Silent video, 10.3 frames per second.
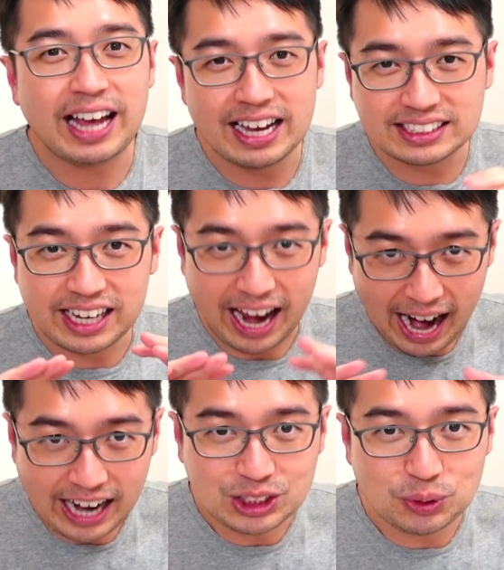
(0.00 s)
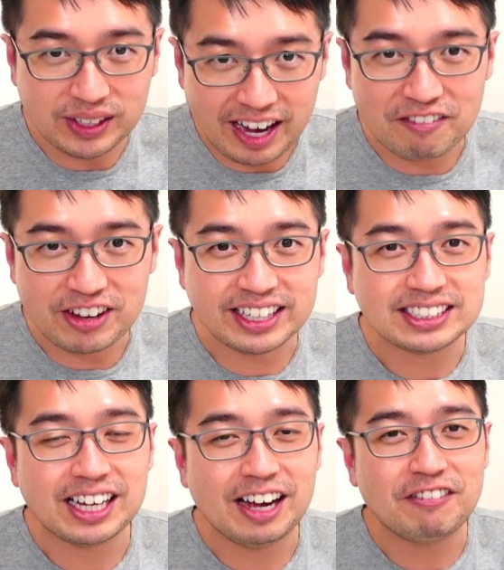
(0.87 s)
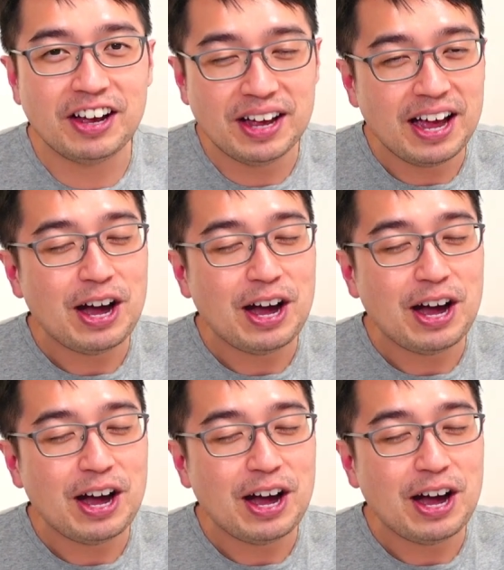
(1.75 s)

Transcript: as actual evidence of